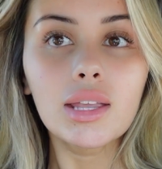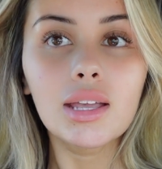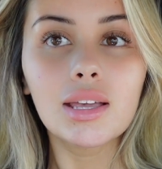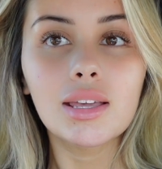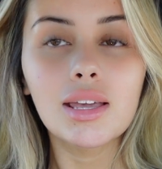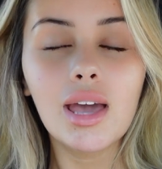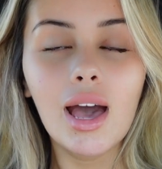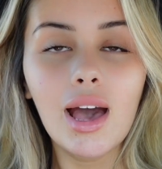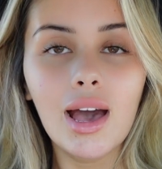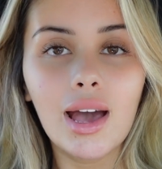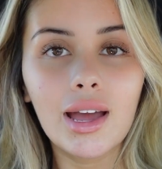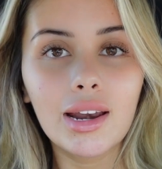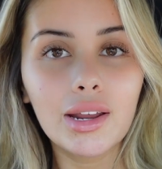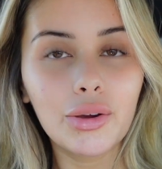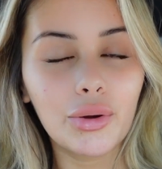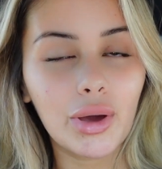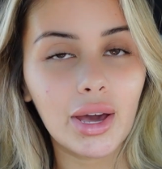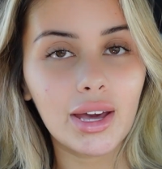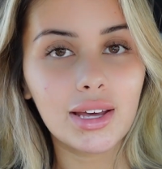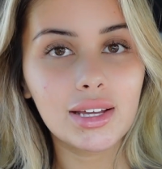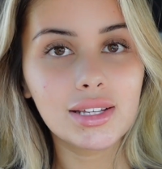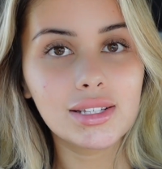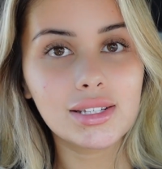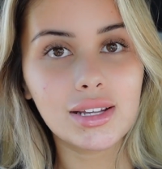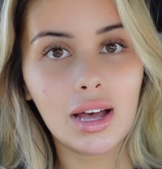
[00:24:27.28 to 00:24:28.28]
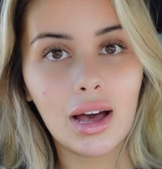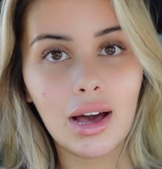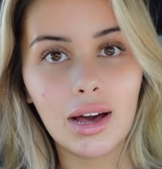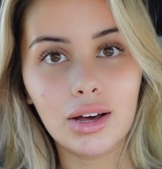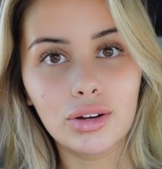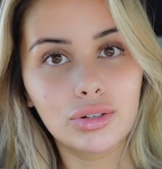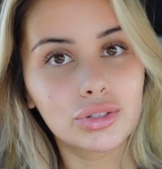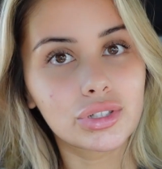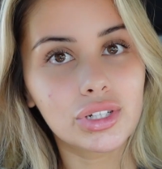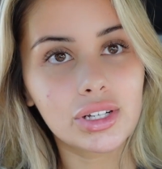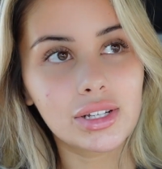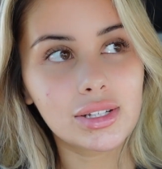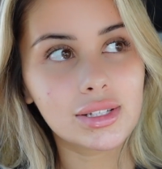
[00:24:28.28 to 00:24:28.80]
yeah, anyways,
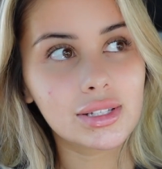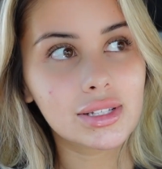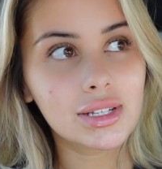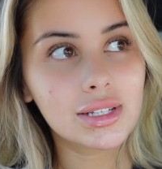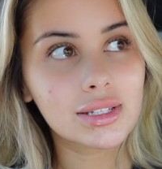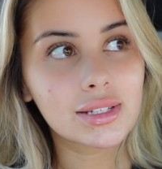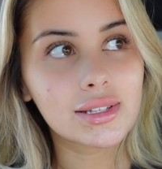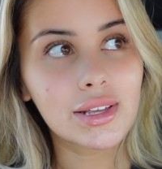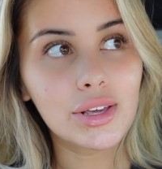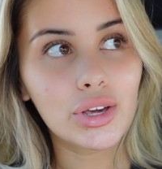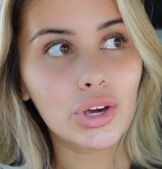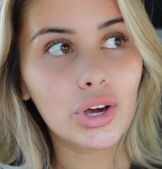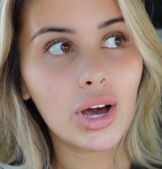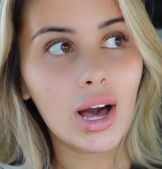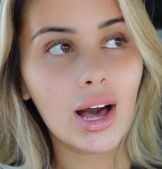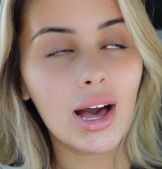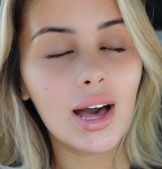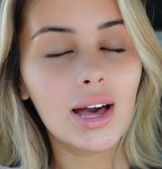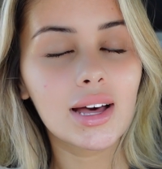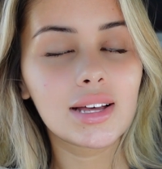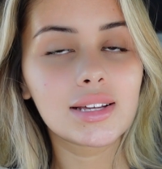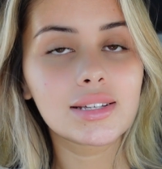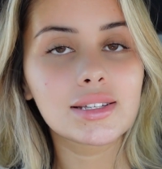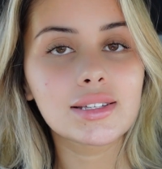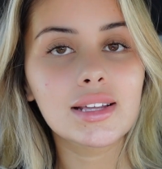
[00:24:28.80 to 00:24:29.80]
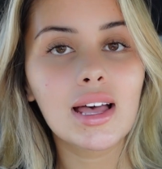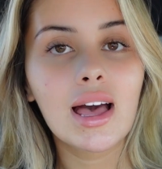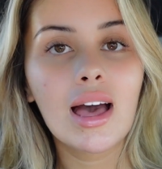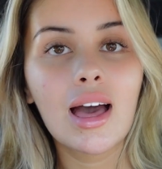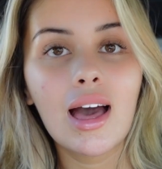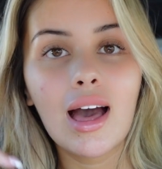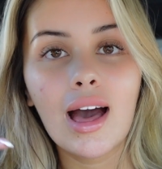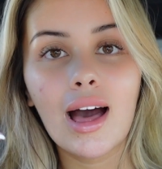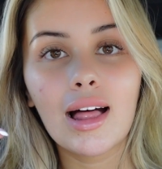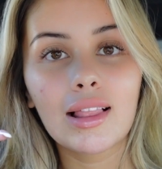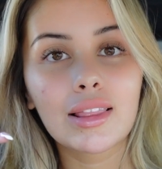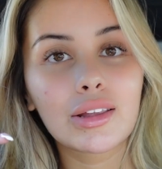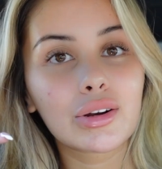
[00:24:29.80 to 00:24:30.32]
I'll just see you guys
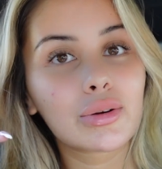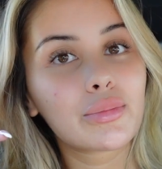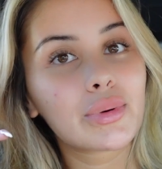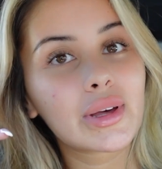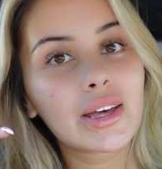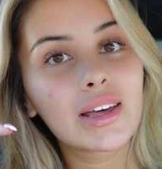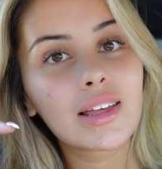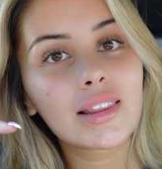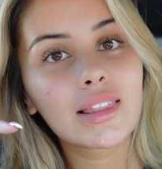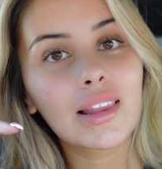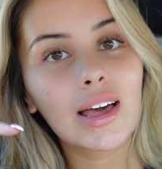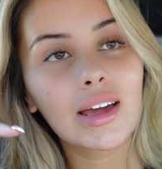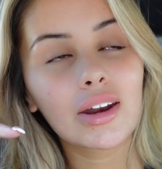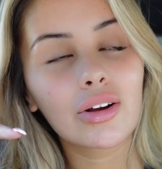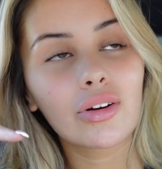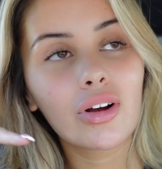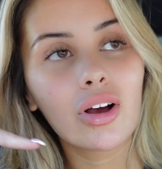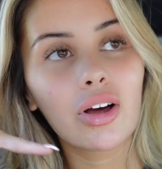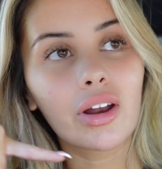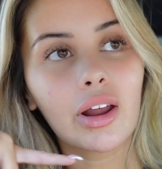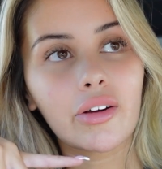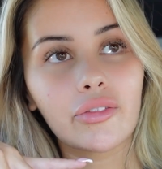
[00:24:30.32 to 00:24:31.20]
a little bit later on.